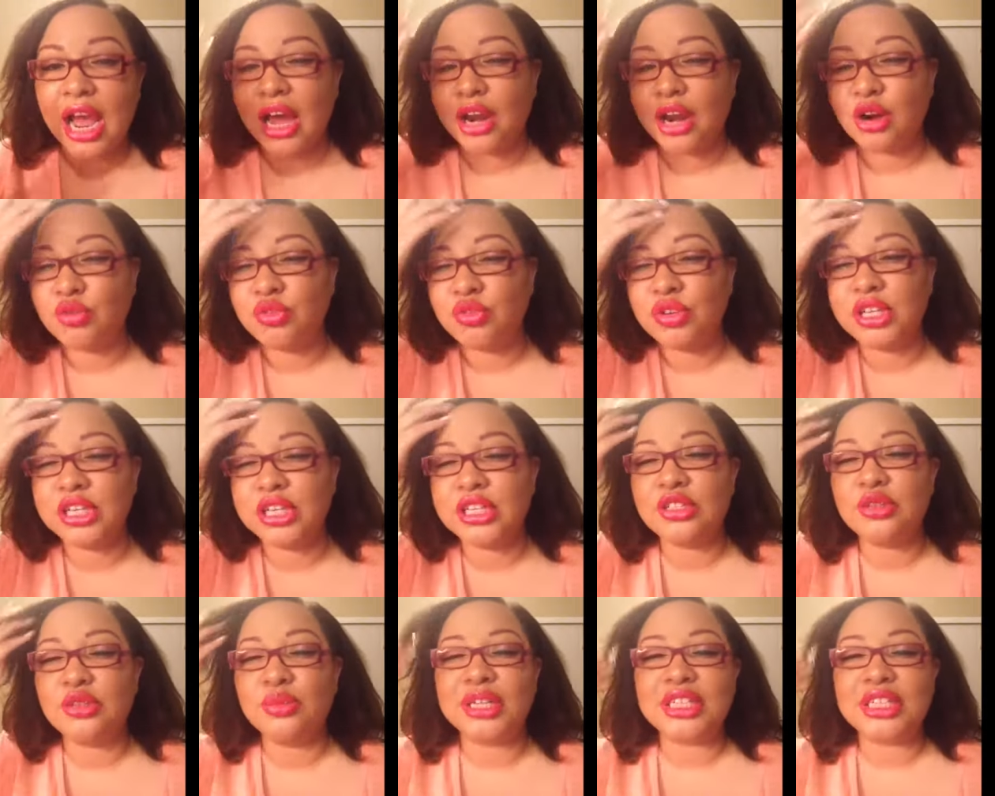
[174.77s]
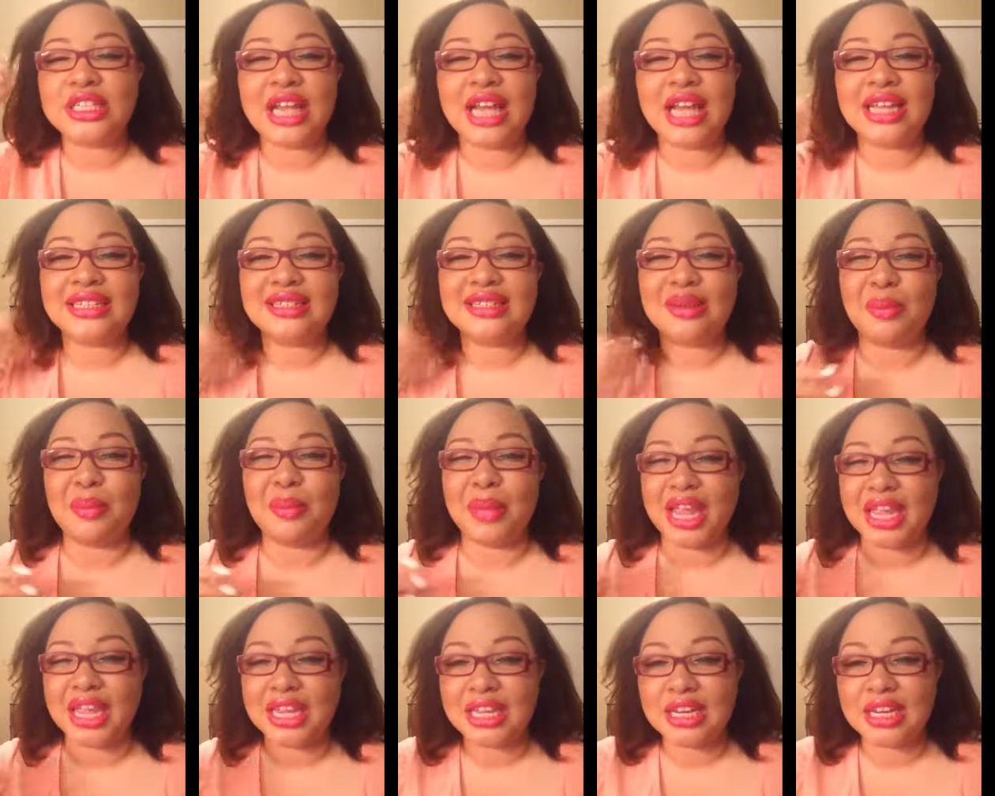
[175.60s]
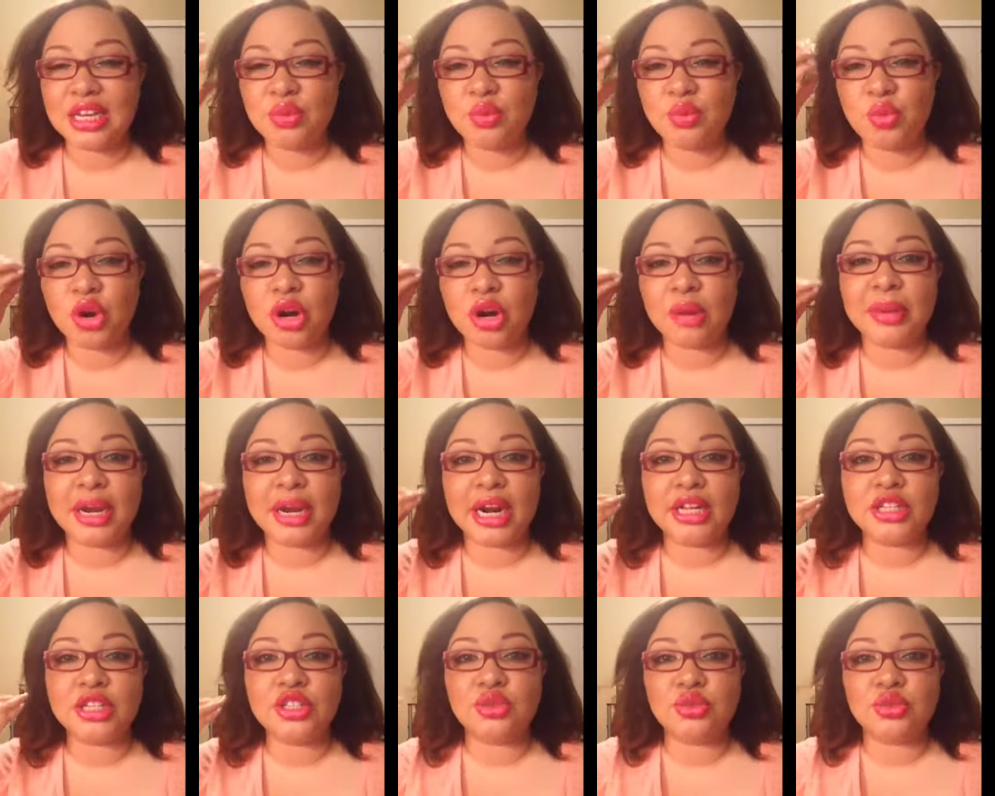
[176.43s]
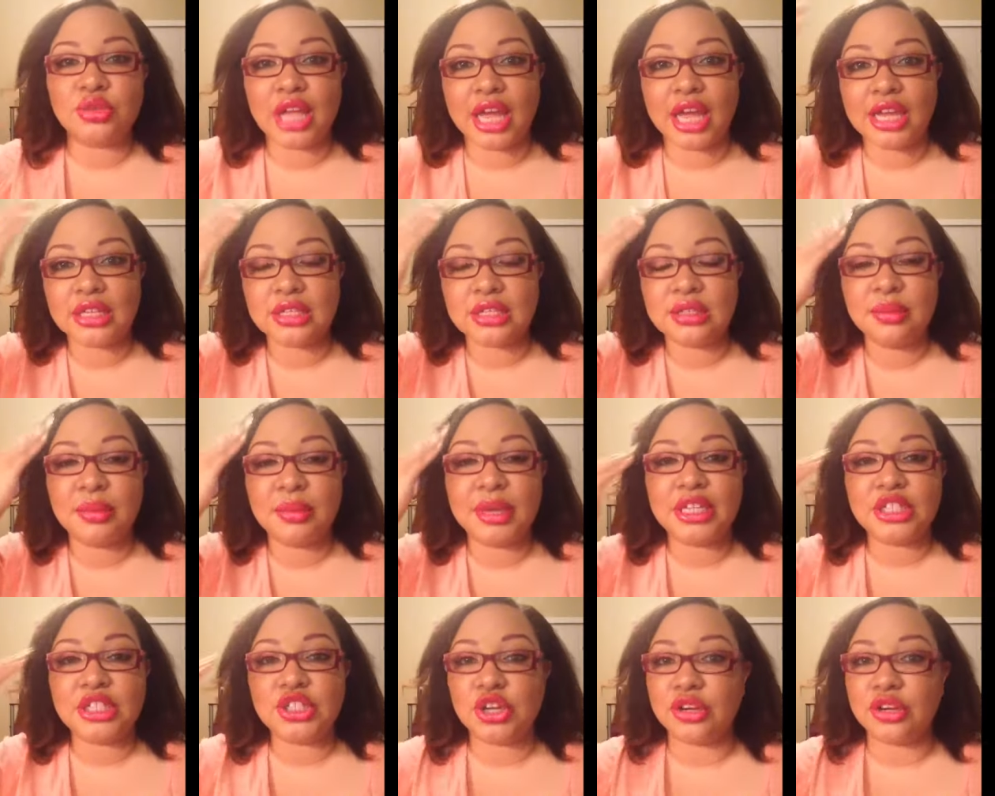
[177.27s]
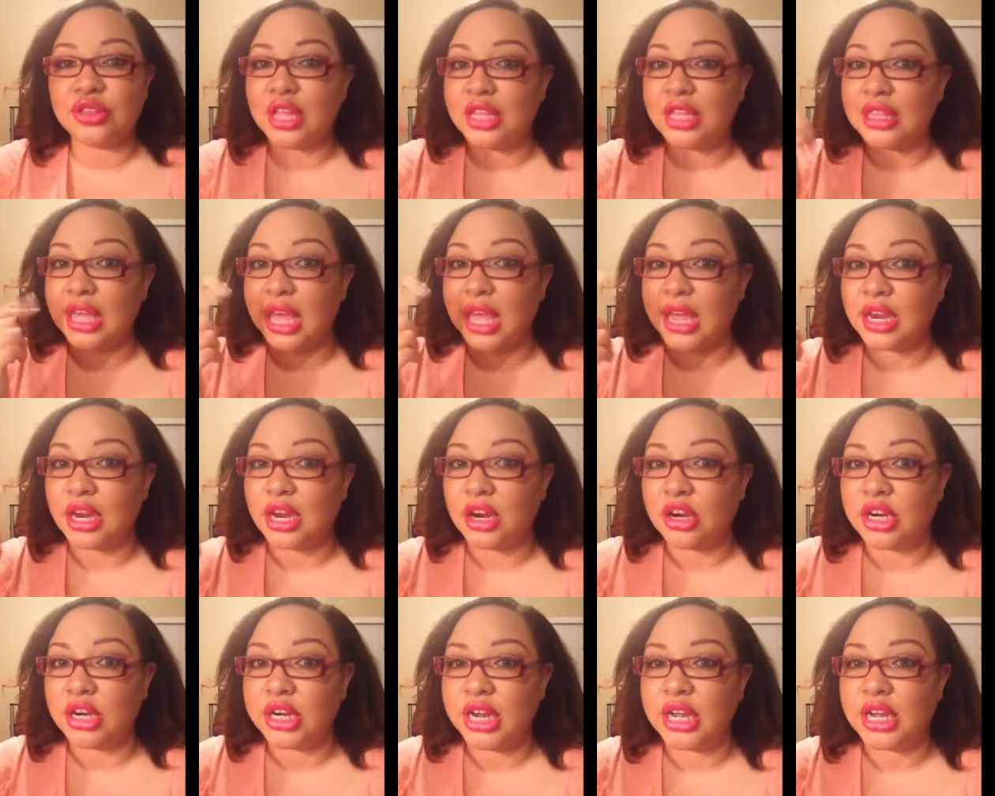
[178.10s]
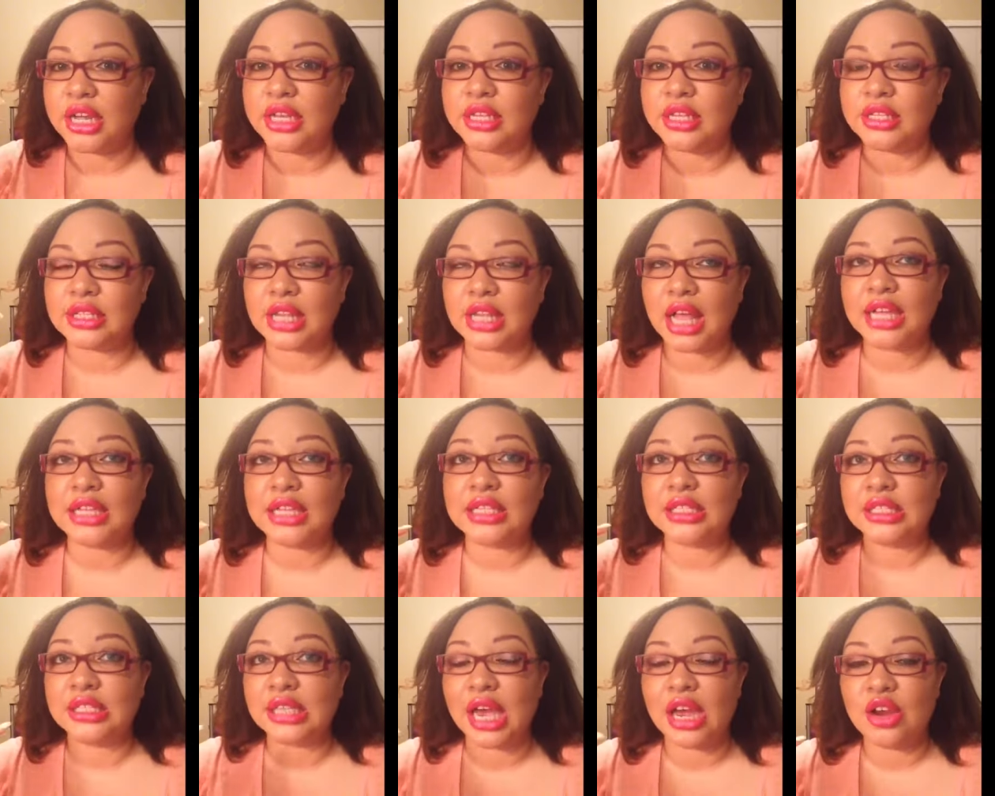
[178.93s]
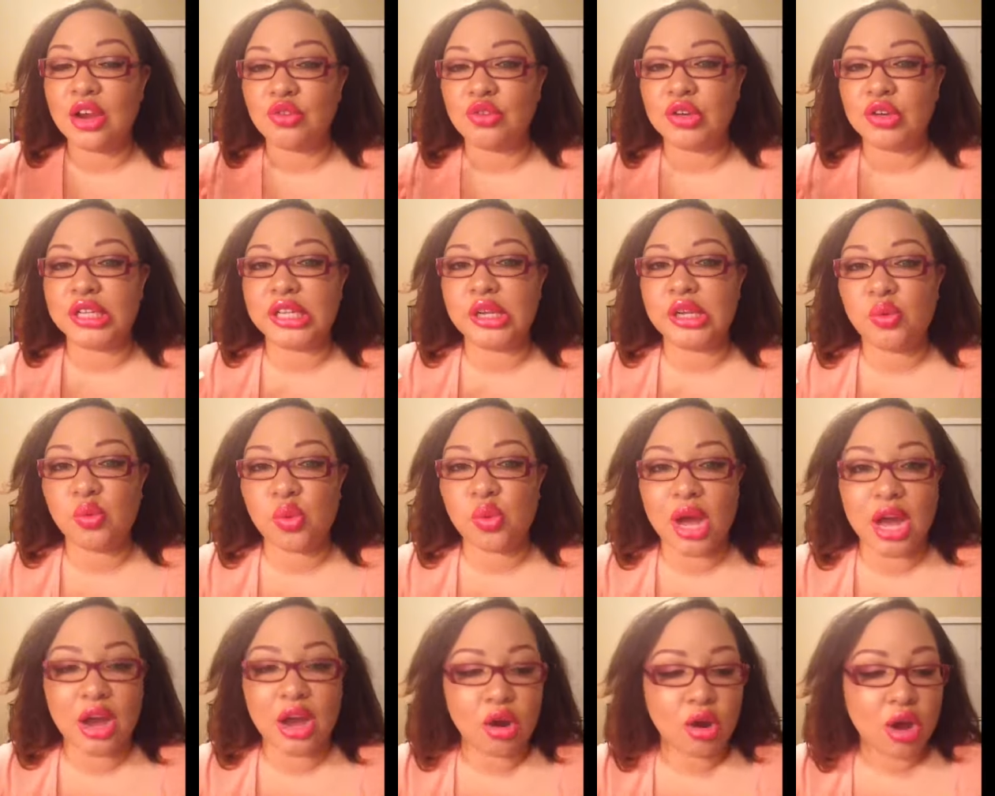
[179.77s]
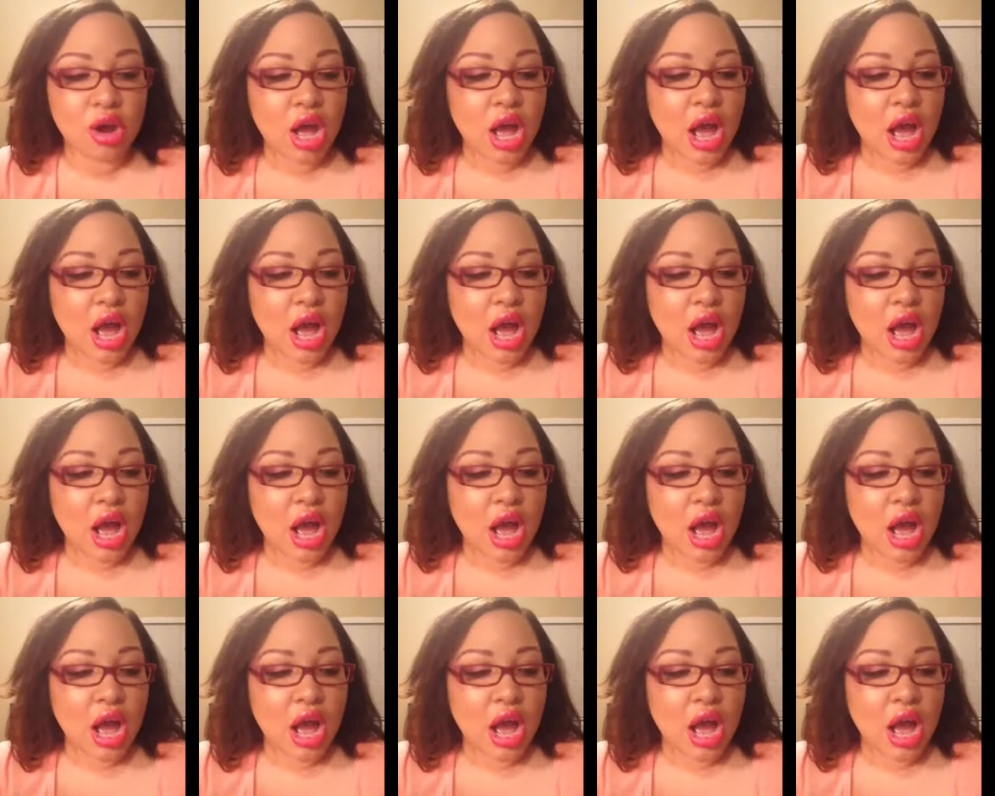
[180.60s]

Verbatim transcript: I don't really too much like to bake anymore, but I do like to make sure that that area is like set really well.